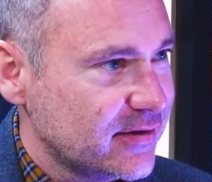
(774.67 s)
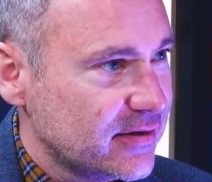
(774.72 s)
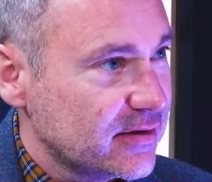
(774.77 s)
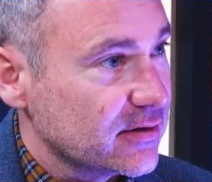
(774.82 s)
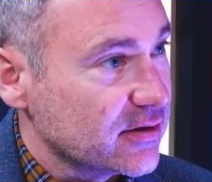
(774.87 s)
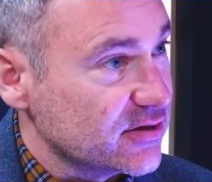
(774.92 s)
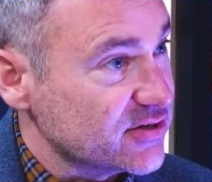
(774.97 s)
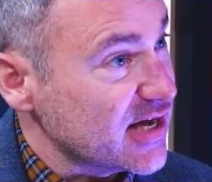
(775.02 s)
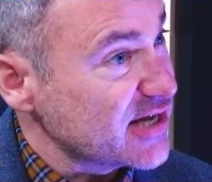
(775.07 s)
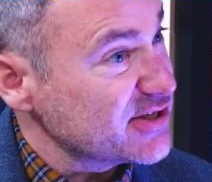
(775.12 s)

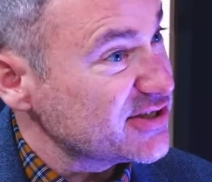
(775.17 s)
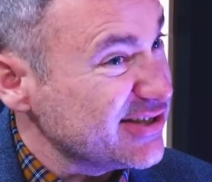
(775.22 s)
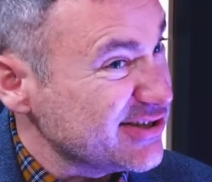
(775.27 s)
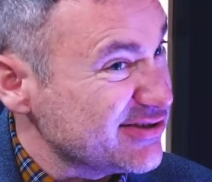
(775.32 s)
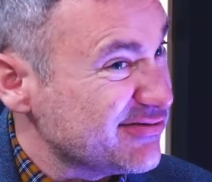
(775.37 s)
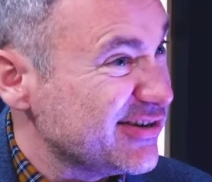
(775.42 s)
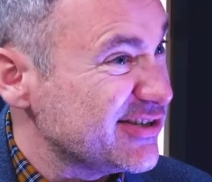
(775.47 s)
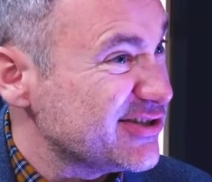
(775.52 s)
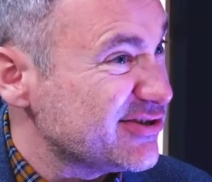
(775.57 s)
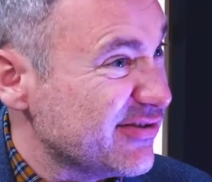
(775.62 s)
Because actually it's
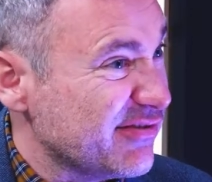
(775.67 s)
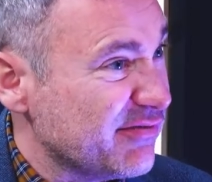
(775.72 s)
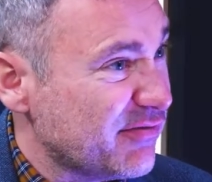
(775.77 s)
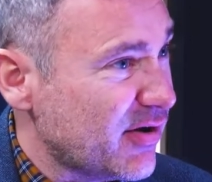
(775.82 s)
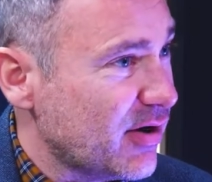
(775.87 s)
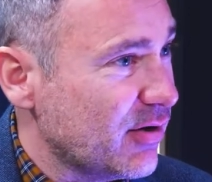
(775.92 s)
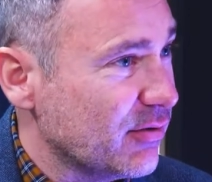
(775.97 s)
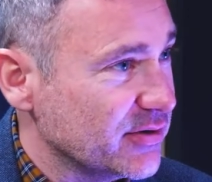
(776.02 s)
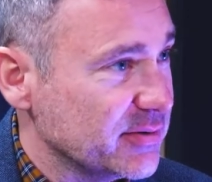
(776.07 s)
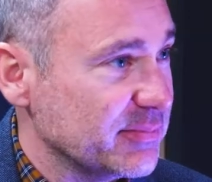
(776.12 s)
really
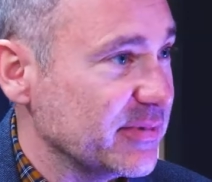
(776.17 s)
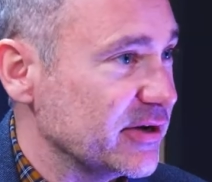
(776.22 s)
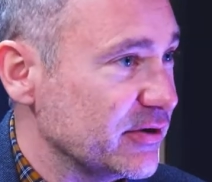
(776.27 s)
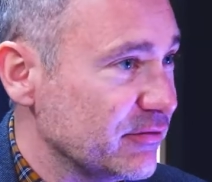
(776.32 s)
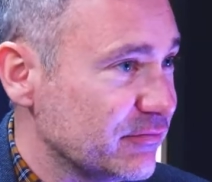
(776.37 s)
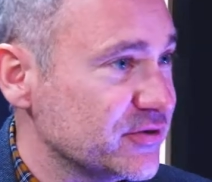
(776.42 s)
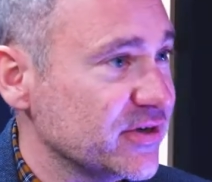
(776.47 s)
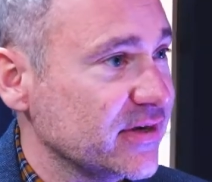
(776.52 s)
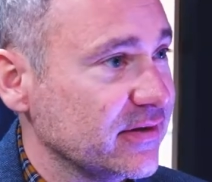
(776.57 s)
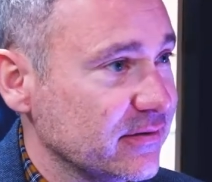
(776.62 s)
straightforward. I mean,
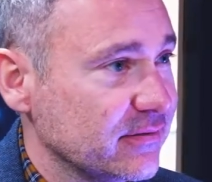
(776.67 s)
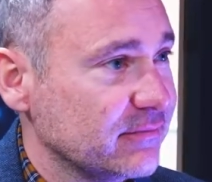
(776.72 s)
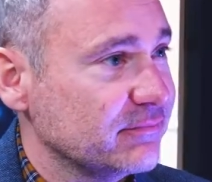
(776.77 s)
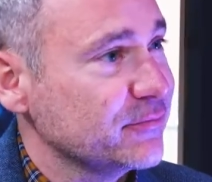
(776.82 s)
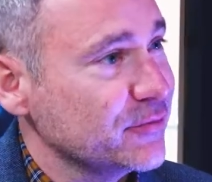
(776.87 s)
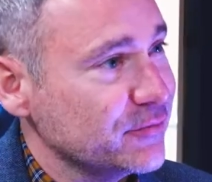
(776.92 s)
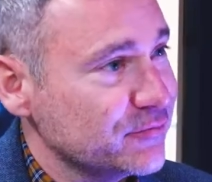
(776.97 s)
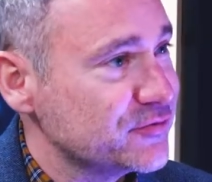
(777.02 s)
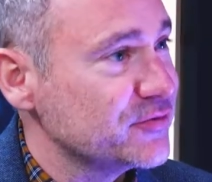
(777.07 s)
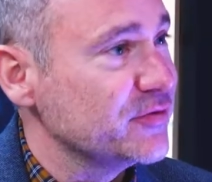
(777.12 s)
you've
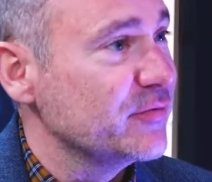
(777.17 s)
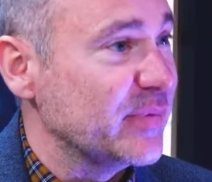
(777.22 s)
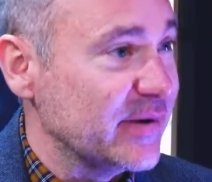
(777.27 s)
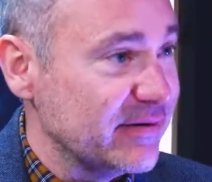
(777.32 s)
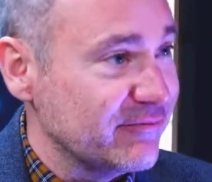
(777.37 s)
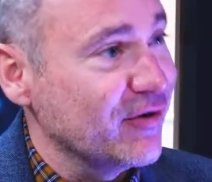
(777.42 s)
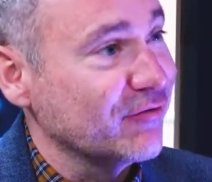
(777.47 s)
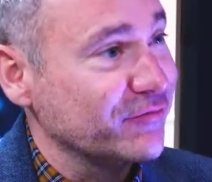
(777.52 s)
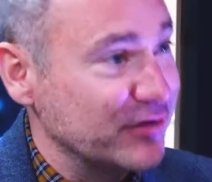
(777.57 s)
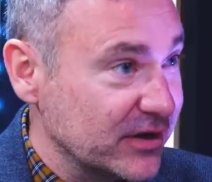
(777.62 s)
been
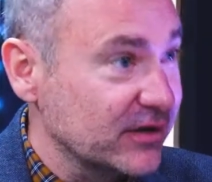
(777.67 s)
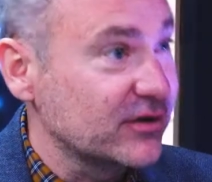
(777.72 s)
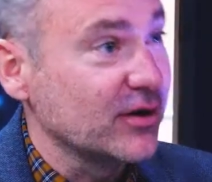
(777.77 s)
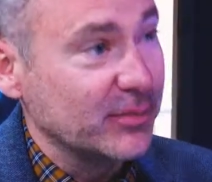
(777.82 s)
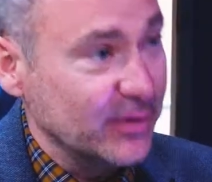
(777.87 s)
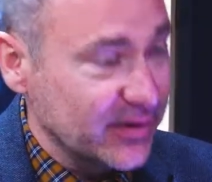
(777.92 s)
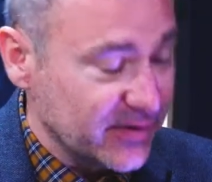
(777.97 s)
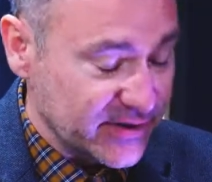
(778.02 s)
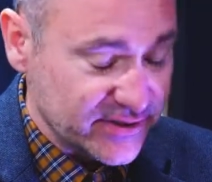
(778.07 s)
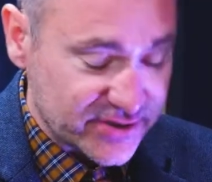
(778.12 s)
involved in a
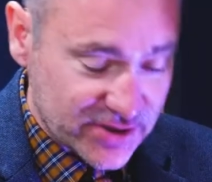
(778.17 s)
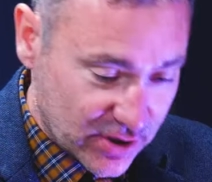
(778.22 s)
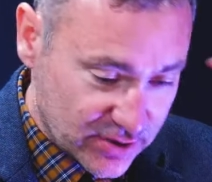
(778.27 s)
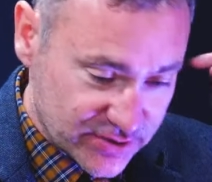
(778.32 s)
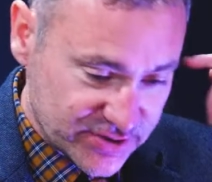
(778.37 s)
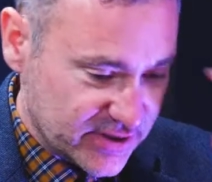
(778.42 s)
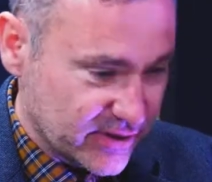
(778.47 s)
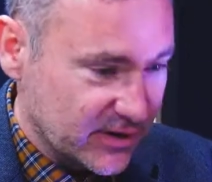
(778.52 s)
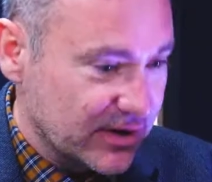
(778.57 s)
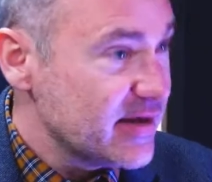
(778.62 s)
couple of these
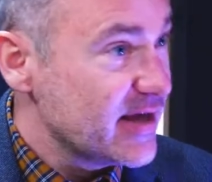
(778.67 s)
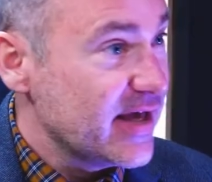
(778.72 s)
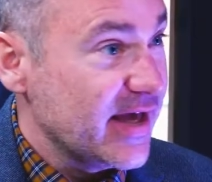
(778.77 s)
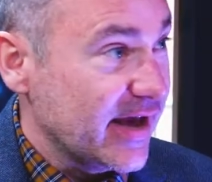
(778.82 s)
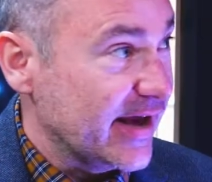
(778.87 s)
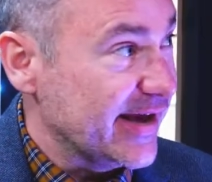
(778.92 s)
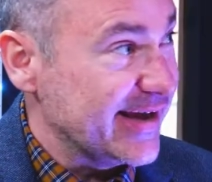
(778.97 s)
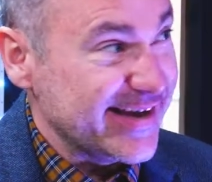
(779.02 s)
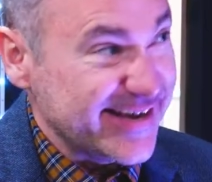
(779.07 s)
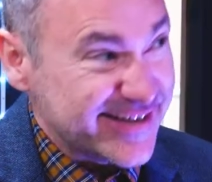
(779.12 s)
calls. It
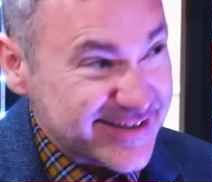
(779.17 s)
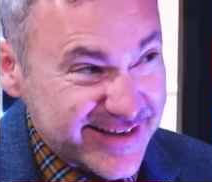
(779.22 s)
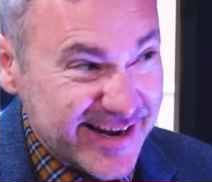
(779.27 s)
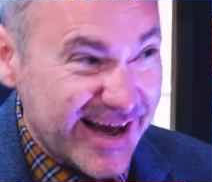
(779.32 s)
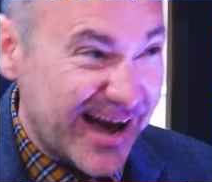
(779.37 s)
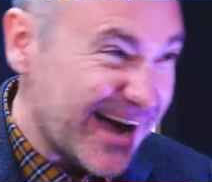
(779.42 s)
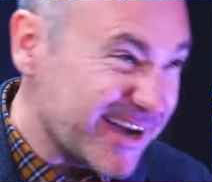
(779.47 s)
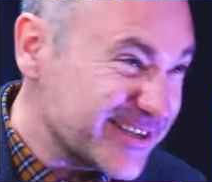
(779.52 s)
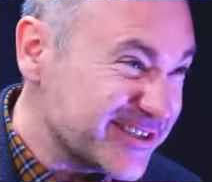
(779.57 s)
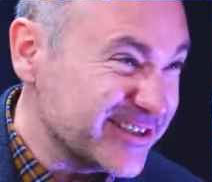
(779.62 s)
isn't
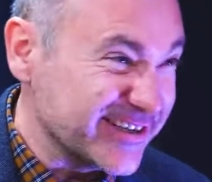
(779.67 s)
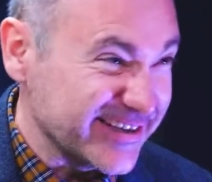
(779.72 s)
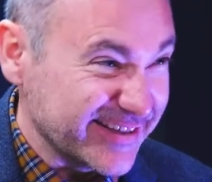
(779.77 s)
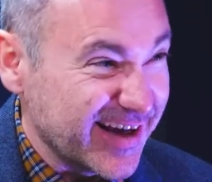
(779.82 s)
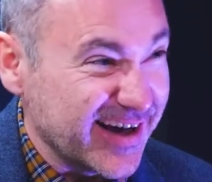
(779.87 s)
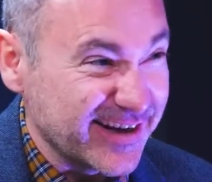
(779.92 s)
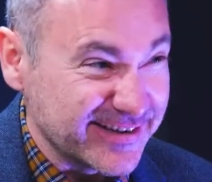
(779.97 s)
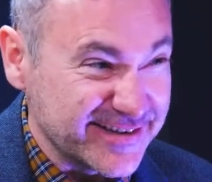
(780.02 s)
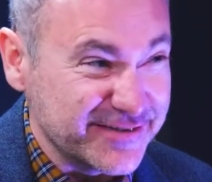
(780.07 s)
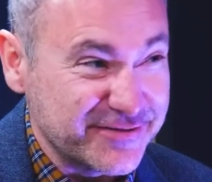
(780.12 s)
actually
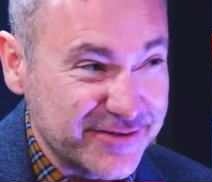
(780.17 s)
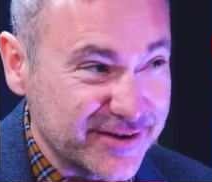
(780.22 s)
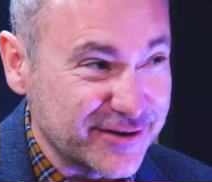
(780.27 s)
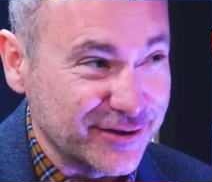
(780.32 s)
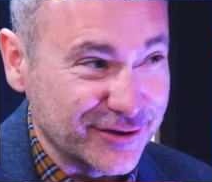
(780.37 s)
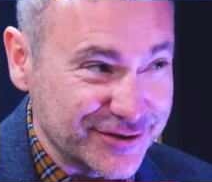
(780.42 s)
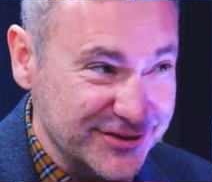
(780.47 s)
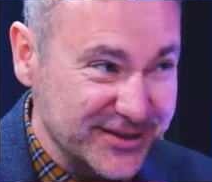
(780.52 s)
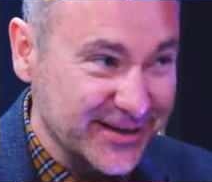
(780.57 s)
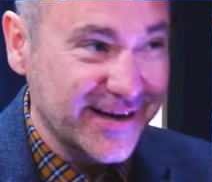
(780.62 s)
that
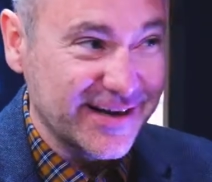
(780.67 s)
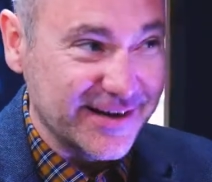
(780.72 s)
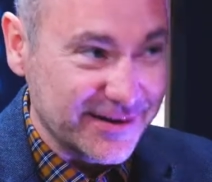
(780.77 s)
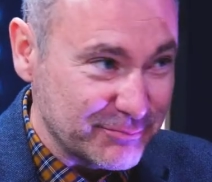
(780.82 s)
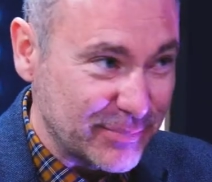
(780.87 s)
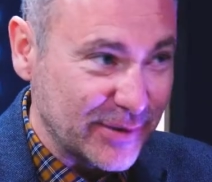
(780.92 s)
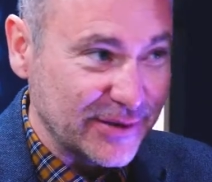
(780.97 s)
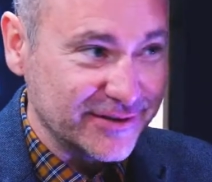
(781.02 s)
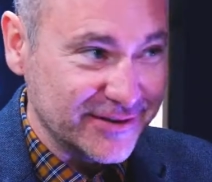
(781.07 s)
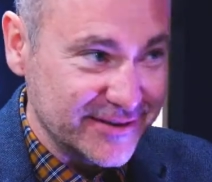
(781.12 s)
difficult to kind of
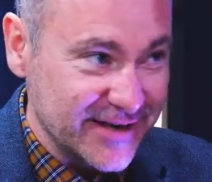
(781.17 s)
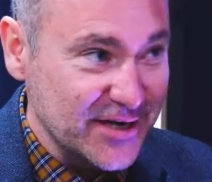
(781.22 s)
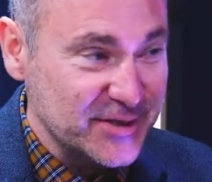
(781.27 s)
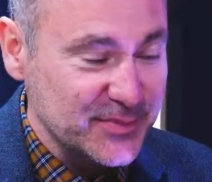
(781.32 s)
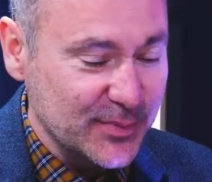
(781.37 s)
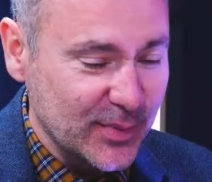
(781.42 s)
build a dashboard.